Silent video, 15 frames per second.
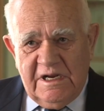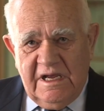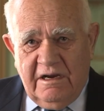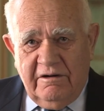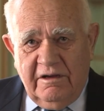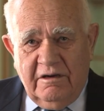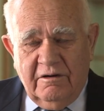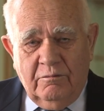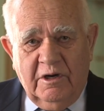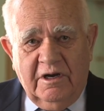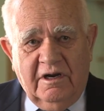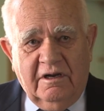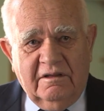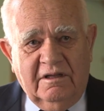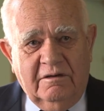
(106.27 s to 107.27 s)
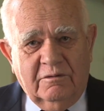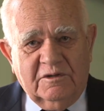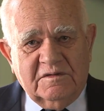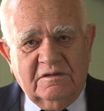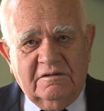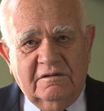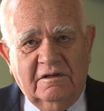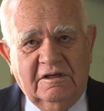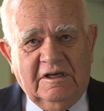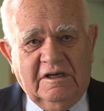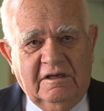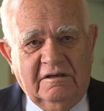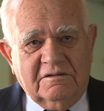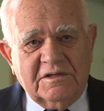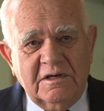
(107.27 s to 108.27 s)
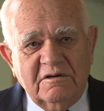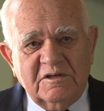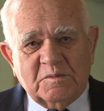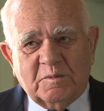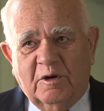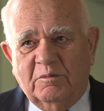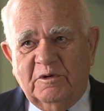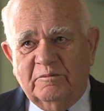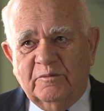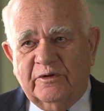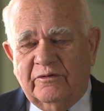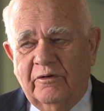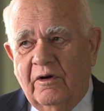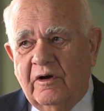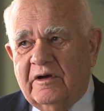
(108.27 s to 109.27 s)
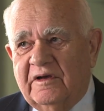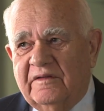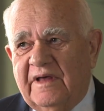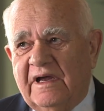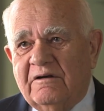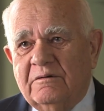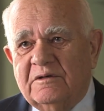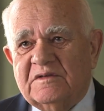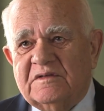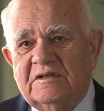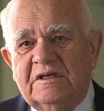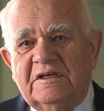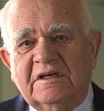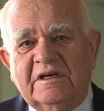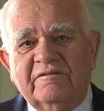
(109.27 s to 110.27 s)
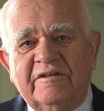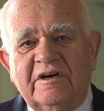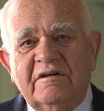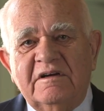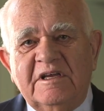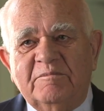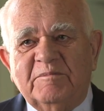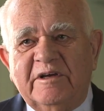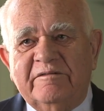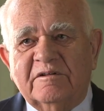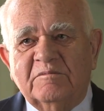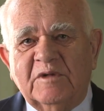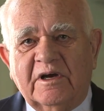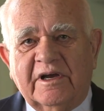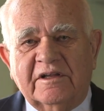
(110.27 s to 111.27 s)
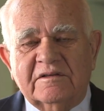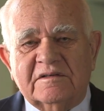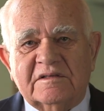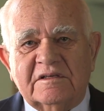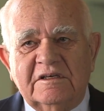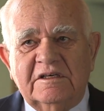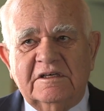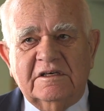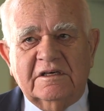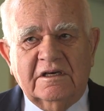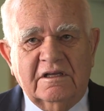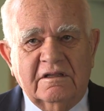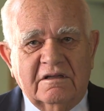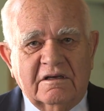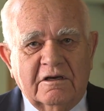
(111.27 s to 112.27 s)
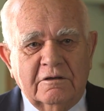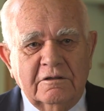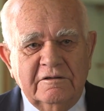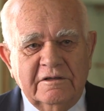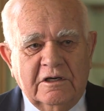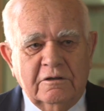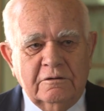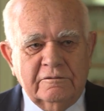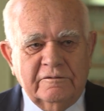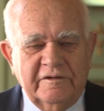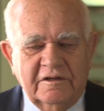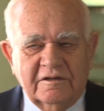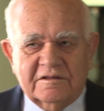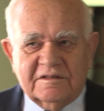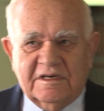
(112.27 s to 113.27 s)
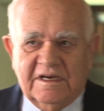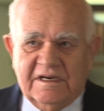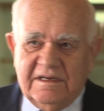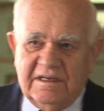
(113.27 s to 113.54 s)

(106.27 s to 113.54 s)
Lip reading: one area where there was a serious problem with rock, and that was in very deep level mines in the Kola gold fields in